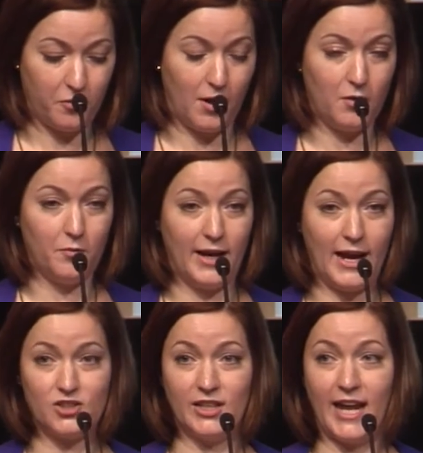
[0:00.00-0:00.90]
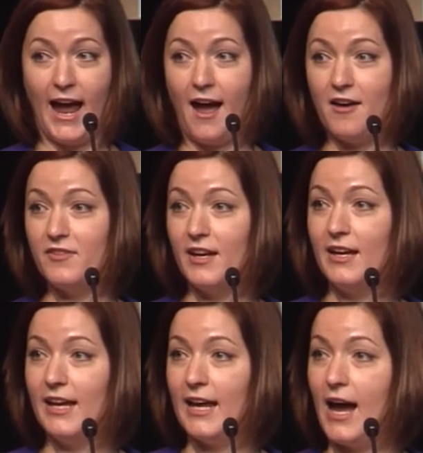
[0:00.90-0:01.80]
Well, we actually have
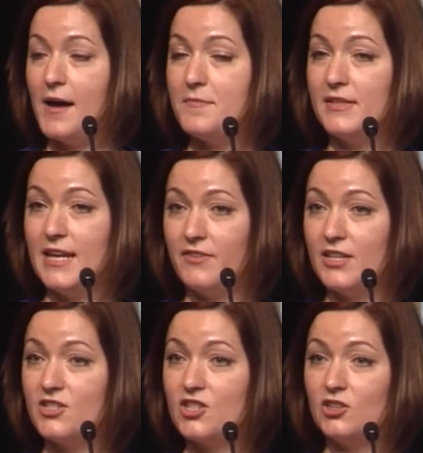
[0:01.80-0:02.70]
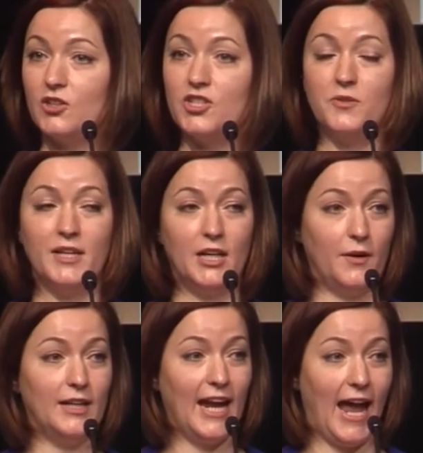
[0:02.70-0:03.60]
evidence to look to here
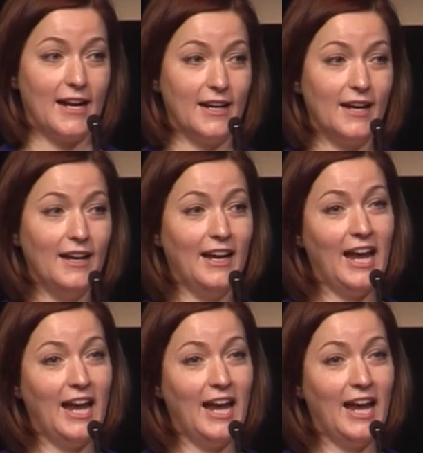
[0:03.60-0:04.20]
in Canada,